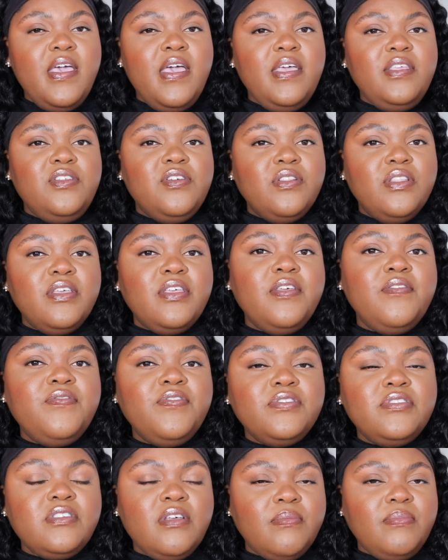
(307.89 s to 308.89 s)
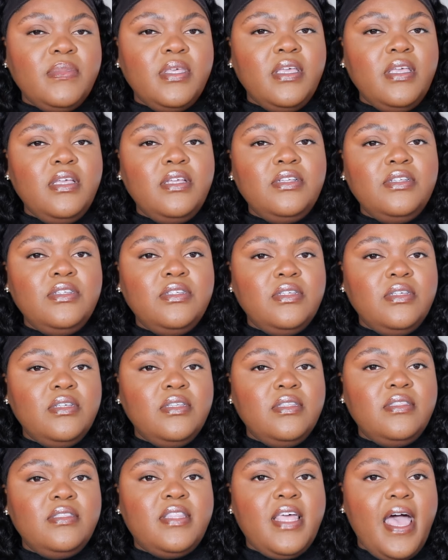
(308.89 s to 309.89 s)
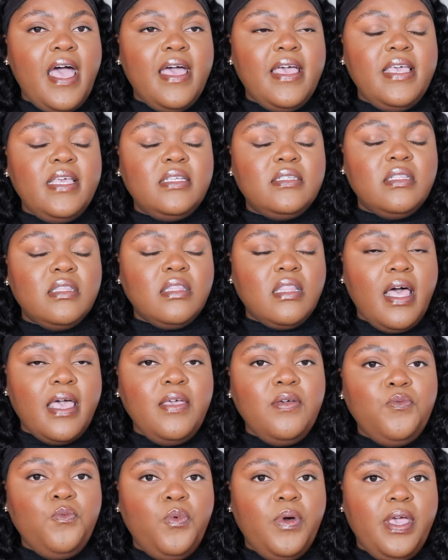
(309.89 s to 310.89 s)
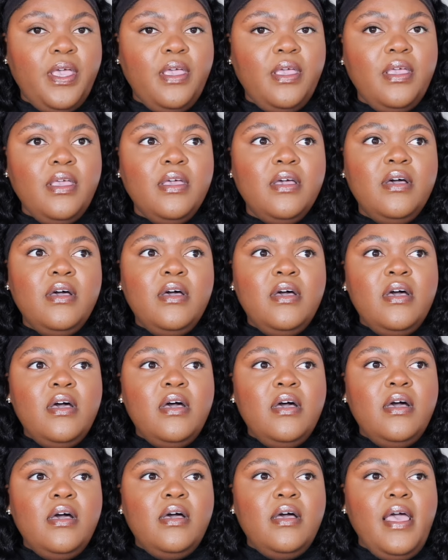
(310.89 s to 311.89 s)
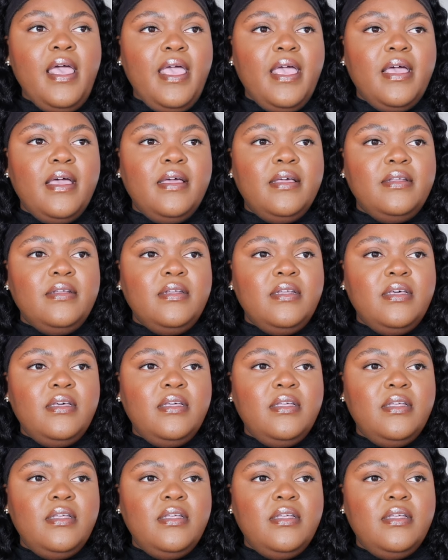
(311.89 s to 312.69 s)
and you're looking for something that is lightweight and